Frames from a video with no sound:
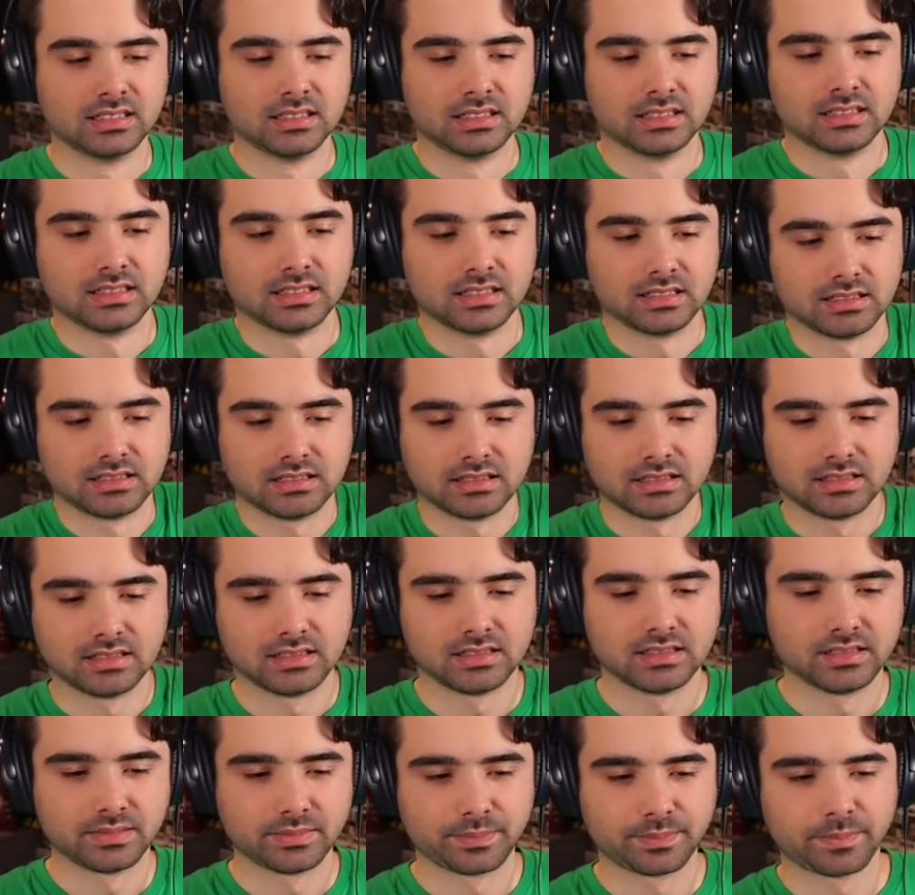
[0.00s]
Yada,
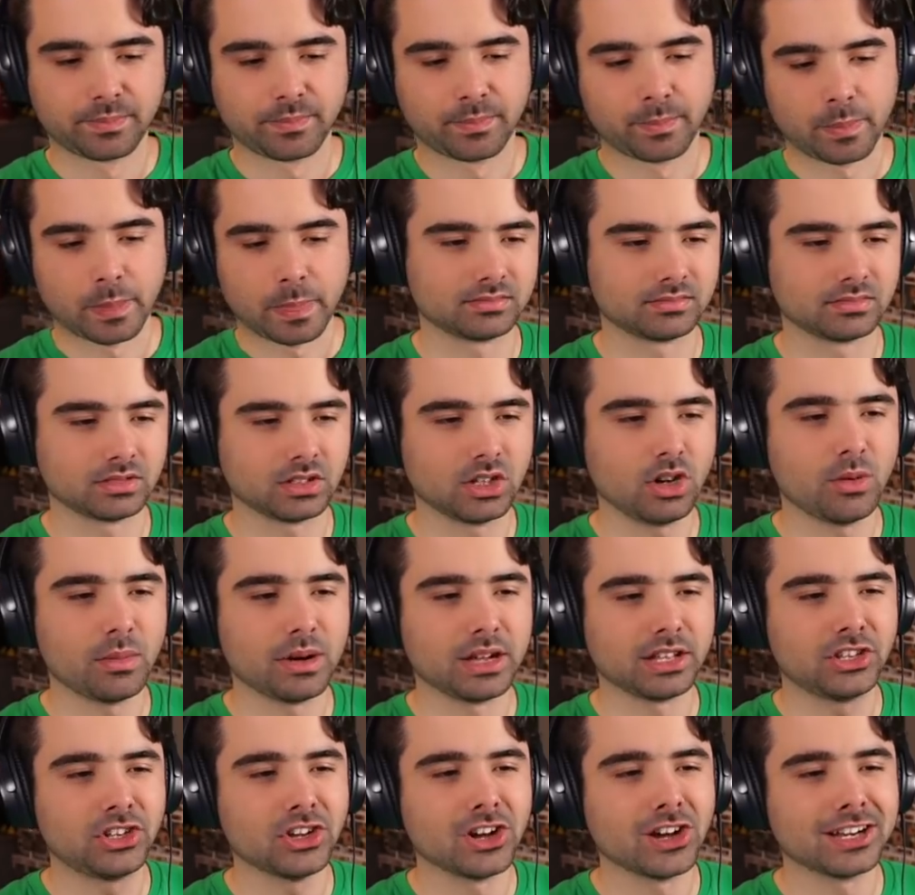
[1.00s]
yada, yada. Oh my
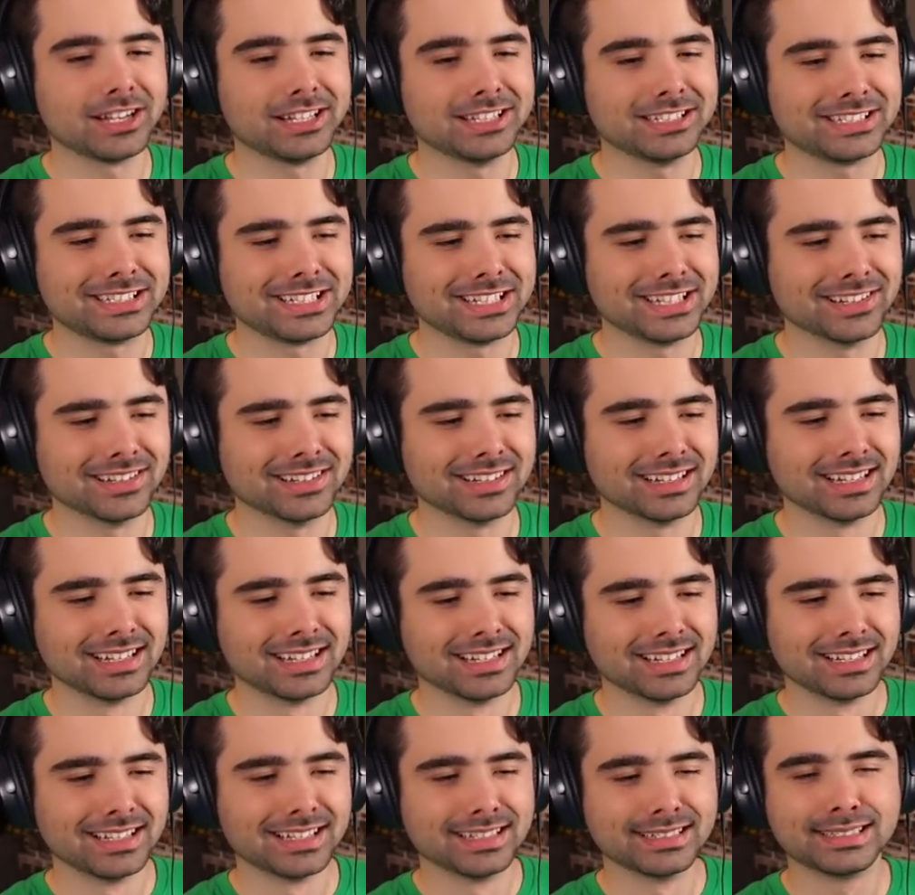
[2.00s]
god, he's here.
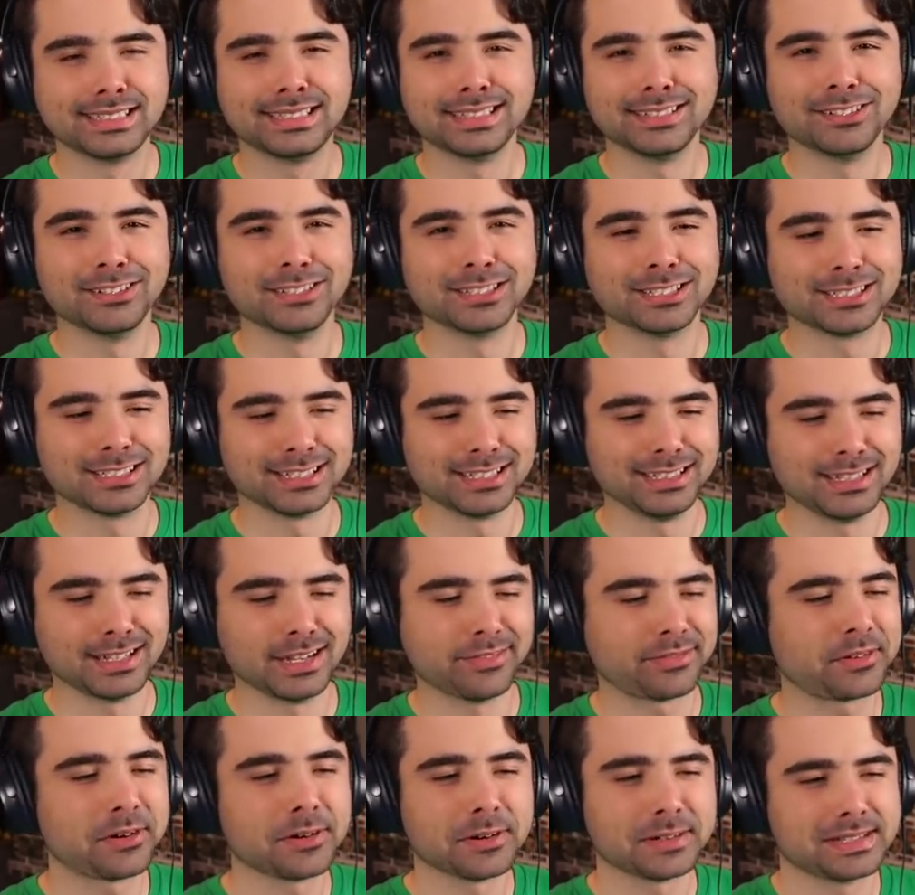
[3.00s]
Seriously?
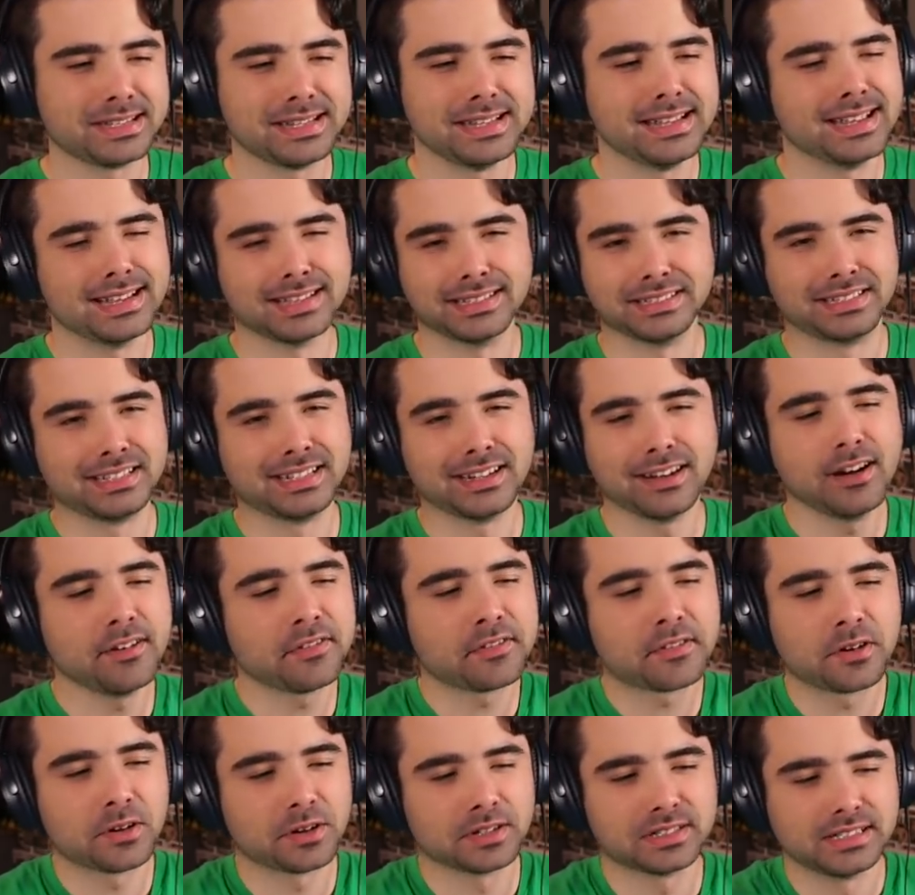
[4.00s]
Of course he is.
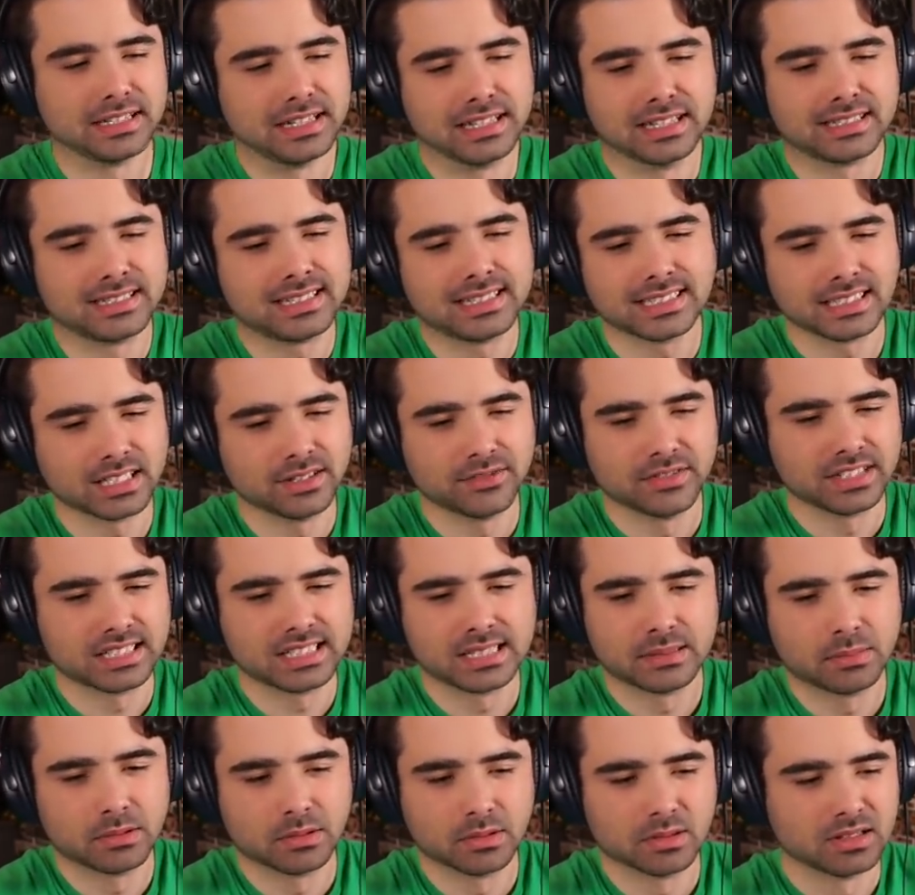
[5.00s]
Of course he is. He's
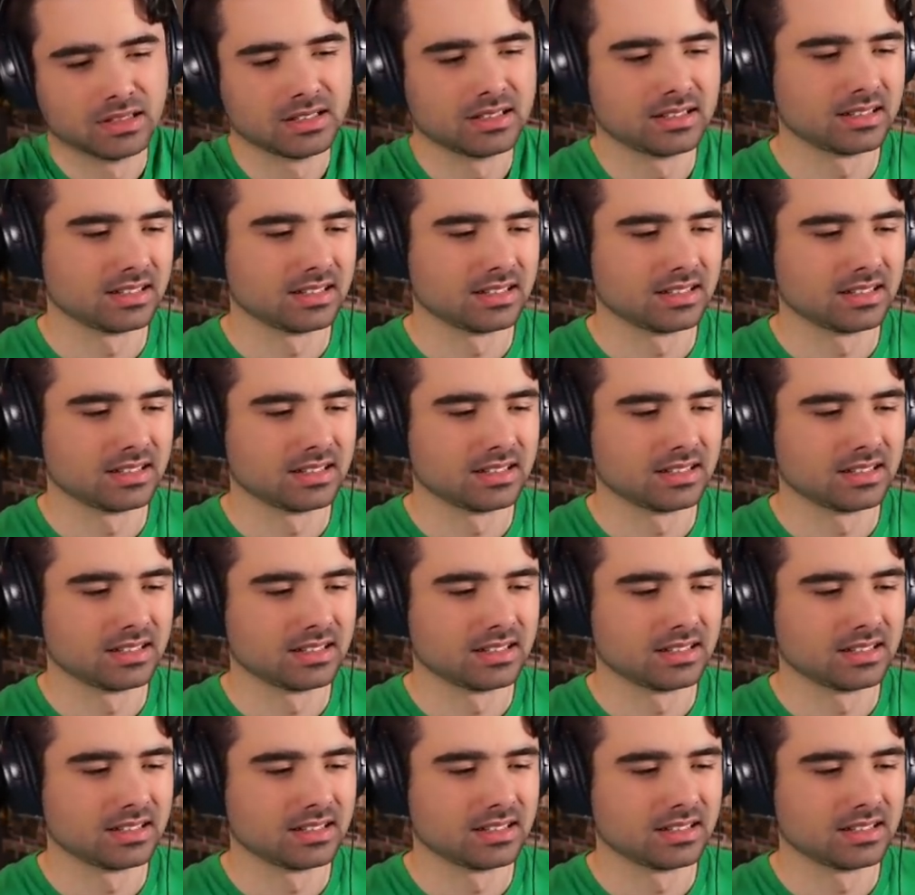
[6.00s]
invincible.